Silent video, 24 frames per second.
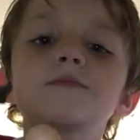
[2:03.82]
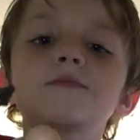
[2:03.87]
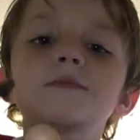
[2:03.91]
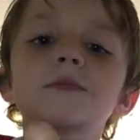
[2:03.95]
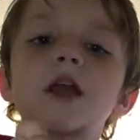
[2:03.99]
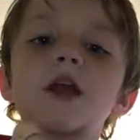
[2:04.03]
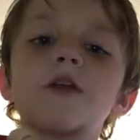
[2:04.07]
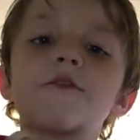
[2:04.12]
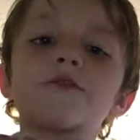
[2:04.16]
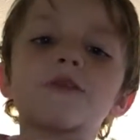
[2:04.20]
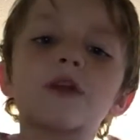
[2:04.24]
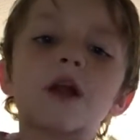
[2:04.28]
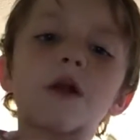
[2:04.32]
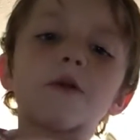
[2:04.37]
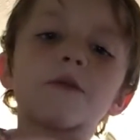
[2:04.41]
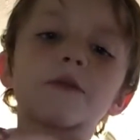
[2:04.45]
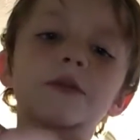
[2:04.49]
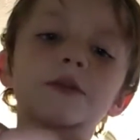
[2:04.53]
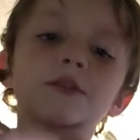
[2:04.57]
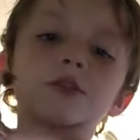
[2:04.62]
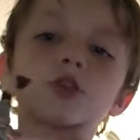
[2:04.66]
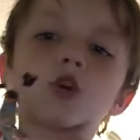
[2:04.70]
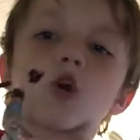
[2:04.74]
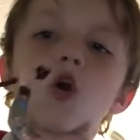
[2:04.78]
I forgot what
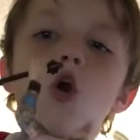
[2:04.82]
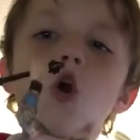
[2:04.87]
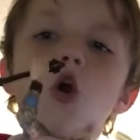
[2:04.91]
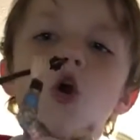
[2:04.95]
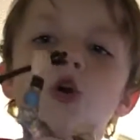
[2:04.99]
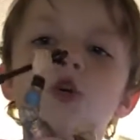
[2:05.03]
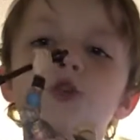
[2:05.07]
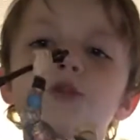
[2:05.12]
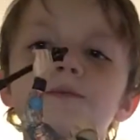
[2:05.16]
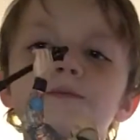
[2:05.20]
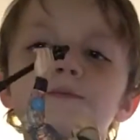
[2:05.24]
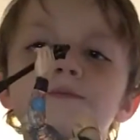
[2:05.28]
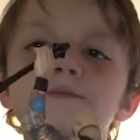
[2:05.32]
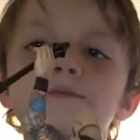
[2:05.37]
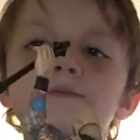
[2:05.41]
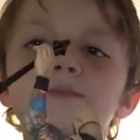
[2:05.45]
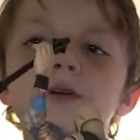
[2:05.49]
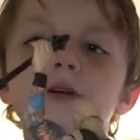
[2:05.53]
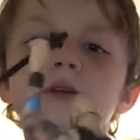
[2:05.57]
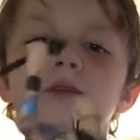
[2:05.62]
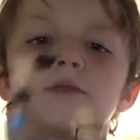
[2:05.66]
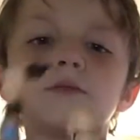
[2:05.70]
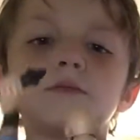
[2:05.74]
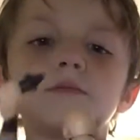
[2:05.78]
it's called,
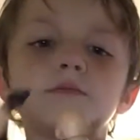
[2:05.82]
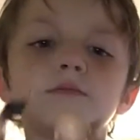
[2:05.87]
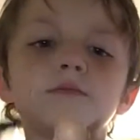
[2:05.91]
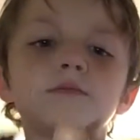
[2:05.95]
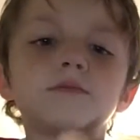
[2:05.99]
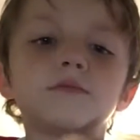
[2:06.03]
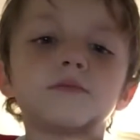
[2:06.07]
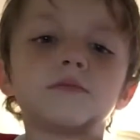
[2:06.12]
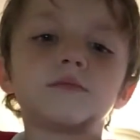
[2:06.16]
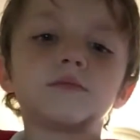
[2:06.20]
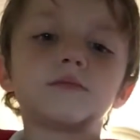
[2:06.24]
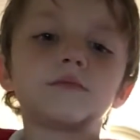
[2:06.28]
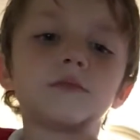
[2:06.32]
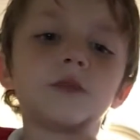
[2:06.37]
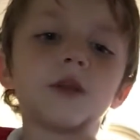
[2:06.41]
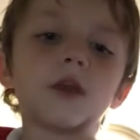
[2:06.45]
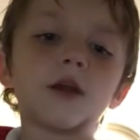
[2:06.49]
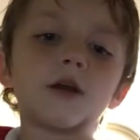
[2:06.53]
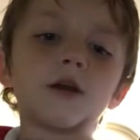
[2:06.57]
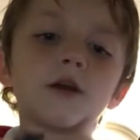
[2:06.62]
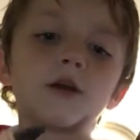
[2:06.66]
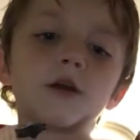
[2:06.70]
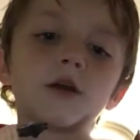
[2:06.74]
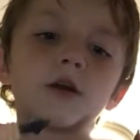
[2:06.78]
but
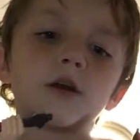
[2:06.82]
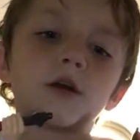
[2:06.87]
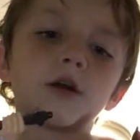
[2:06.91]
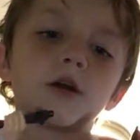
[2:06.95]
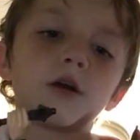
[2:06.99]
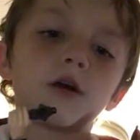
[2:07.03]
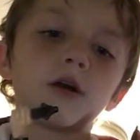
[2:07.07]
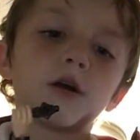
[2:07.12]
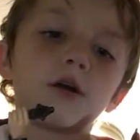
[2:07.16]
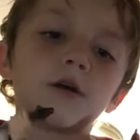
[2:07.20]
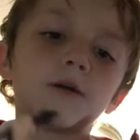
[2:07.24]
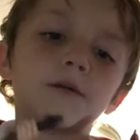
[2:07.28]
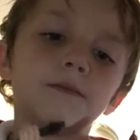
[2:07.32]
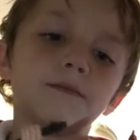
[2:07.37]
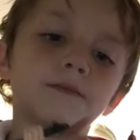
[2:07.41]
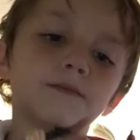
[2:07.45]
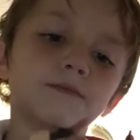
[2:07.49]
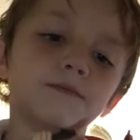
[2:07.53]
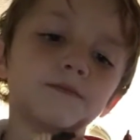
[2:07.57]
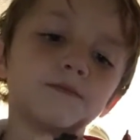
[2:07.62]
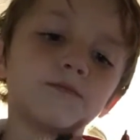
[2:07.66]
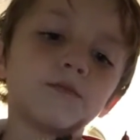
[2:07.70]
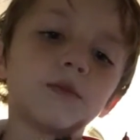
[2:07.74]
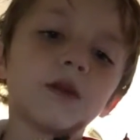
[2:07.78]
yeah.
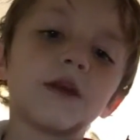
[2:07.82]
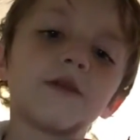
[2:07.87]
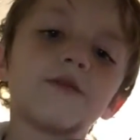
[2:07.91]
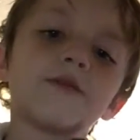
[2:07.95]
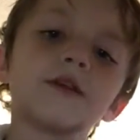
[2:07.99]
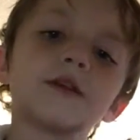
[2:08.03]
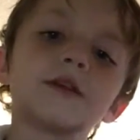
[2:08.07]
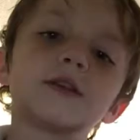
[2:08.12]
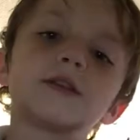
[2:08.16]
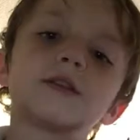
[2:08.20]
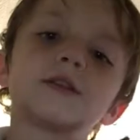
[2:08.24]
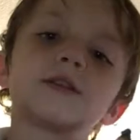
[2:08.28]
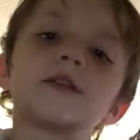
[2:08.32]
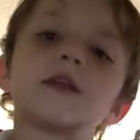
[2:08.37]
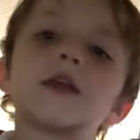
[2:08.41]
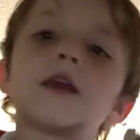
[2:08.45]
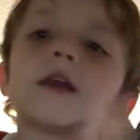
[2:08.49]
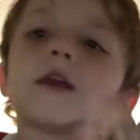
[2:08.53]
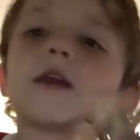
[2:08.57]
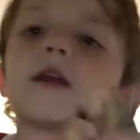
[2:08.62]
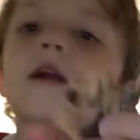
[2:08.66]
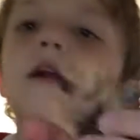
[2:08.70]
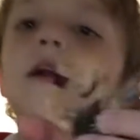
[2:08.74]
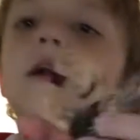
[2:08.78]
We have this
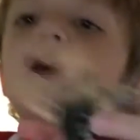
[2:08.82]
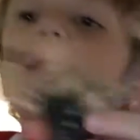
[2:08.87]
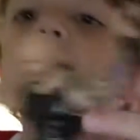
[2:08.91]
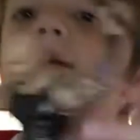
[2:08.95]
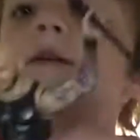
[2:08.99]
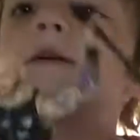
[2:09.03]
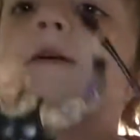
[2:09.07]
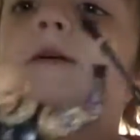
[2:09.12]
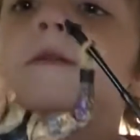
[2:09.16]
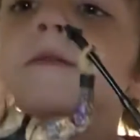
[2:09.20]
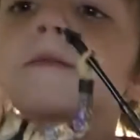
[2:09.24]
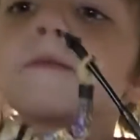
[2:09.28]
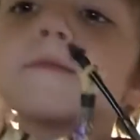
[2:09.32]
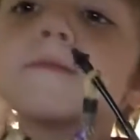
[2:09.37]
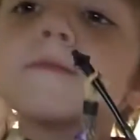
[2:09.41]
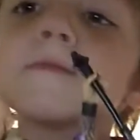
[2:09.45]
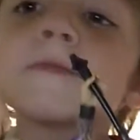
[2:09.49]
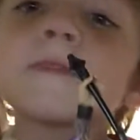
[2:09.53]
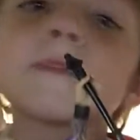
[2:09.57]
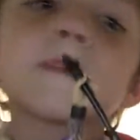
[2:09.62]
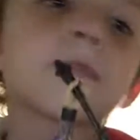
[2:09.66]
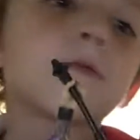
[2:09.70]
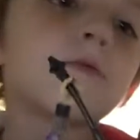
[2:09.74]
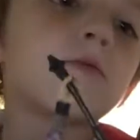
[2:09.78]
thing.
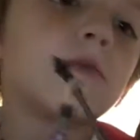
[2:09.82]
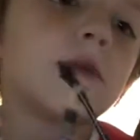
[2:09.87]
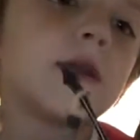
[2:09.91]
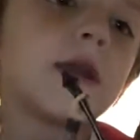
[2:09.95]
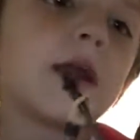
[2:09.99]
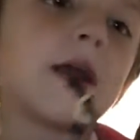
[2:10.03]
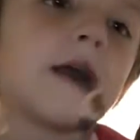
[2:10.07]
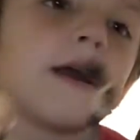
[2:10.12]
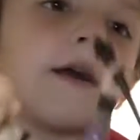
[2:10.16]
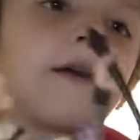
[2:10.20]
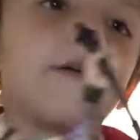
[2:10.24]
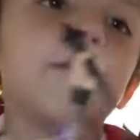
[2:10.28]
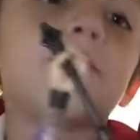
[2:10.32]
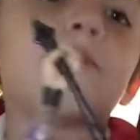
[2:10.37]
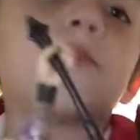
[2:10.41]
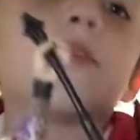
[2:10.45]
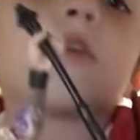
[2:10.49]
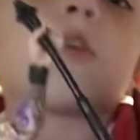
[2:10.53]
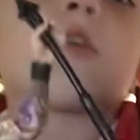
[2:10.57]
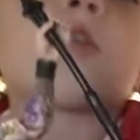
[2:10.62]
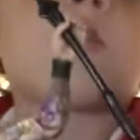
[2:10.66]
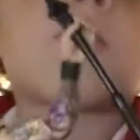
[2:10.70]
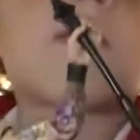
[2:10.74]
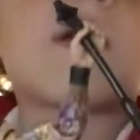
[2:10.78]
We have
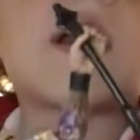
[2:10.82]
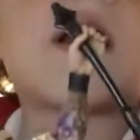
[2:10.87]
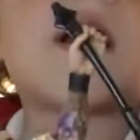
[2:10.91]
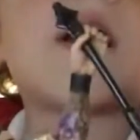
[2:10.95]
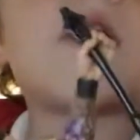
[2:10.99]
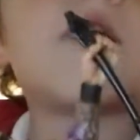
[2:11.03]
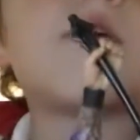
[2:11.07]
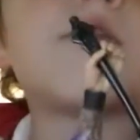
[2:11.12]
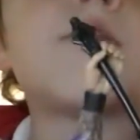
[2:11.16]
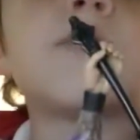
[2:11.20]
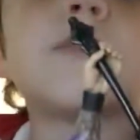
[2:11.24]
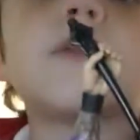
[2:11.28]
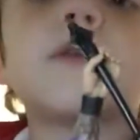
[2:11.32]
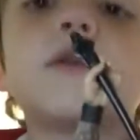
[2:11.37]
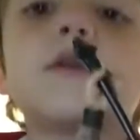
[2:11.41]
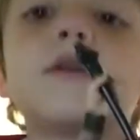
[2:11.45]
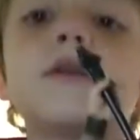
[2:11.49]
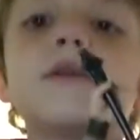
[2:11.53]
the crown.